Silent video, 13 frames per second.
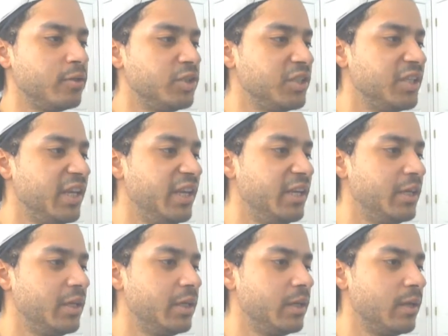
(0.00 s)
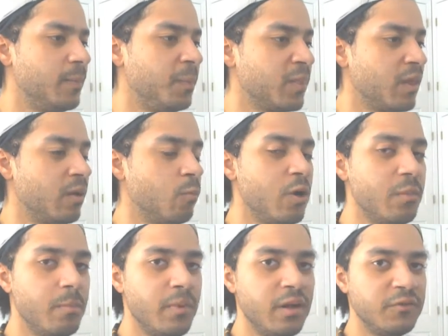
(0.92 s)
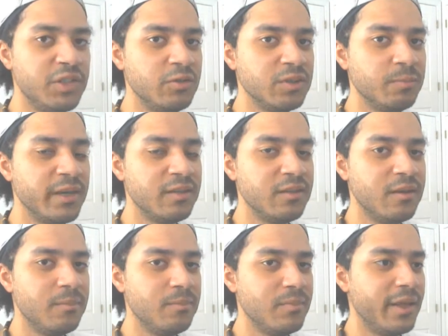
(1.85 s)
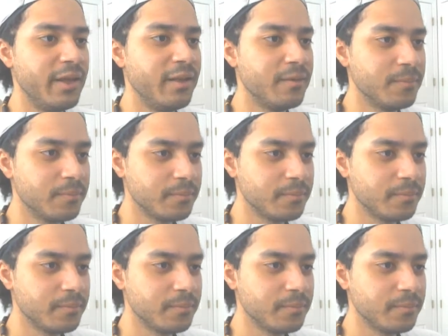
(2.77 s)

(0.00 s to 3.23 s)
just in 1 month, she was picked up like